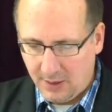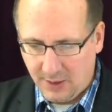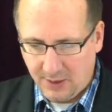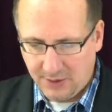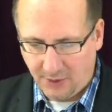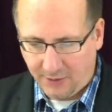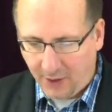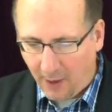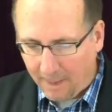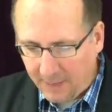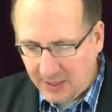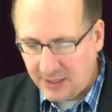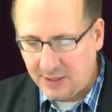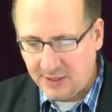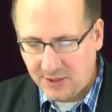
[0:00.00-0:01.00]
So there are
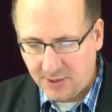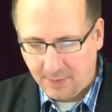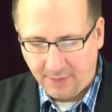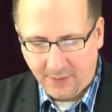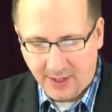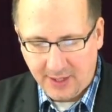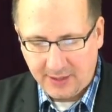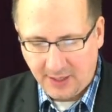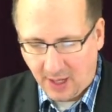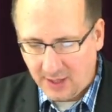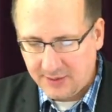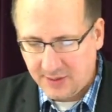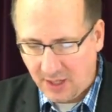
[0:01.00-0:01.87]
means to provide God's